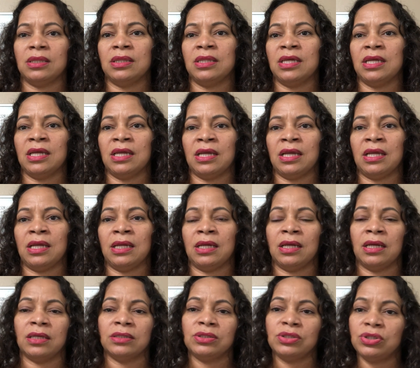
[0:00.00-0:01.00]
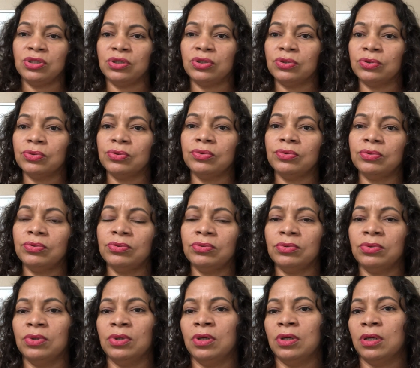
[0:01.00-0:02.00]
The true
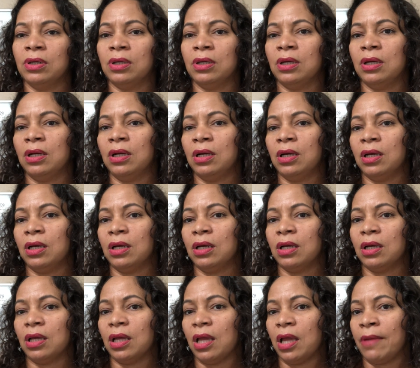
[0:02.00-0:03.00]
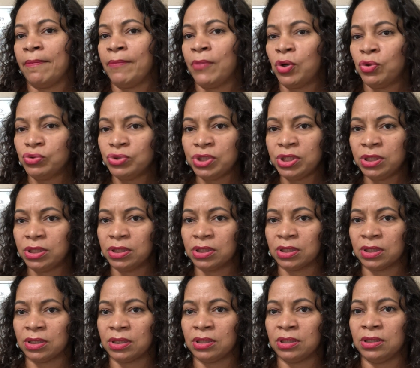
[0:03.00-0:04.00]

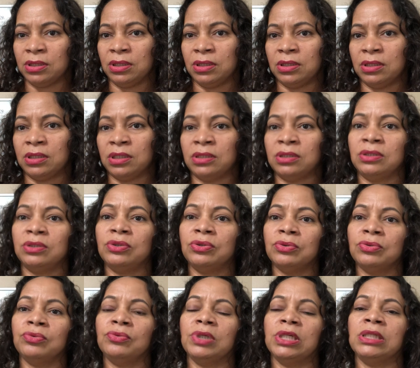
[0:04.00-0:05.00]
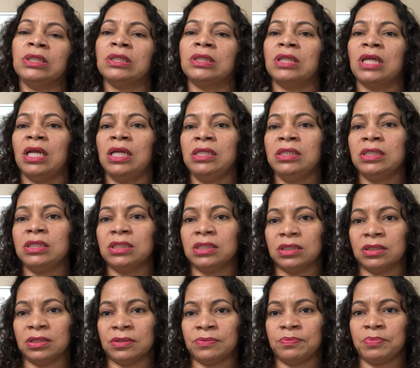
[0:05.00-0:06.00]
emotion, the true
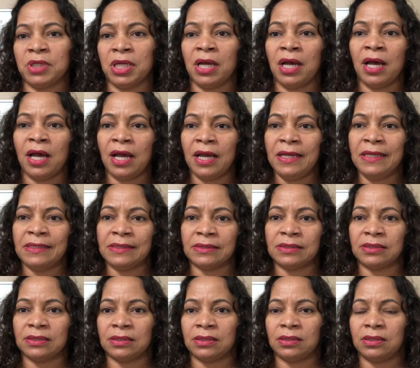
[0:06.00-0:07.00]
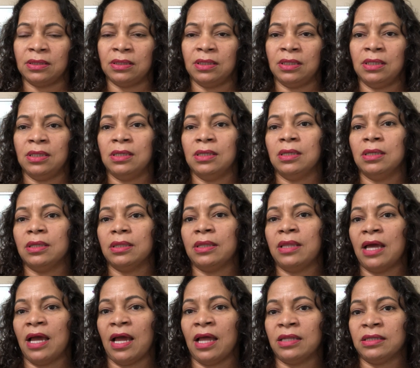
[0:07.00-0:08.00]
intention behind
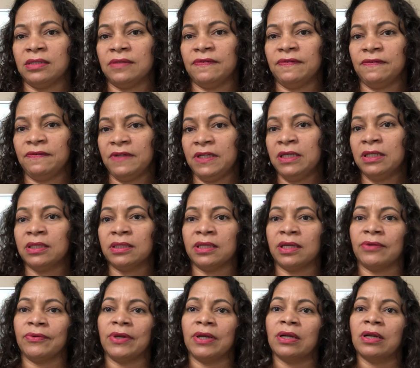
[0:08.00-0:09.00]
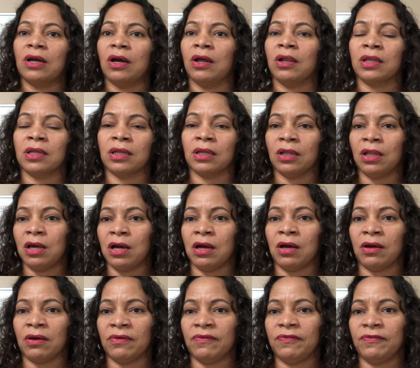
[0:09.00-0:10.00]
that thing that we are calling
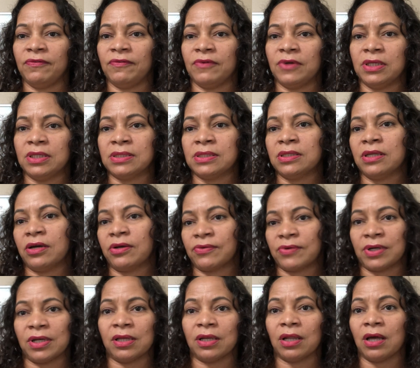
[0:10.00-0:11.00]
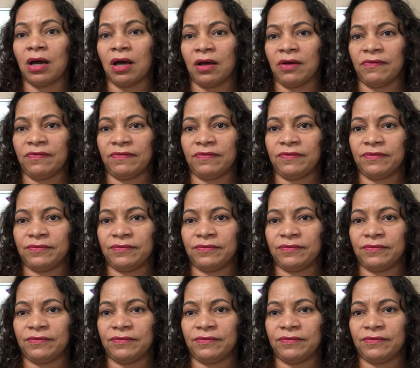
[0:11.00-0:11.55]
love is not really love.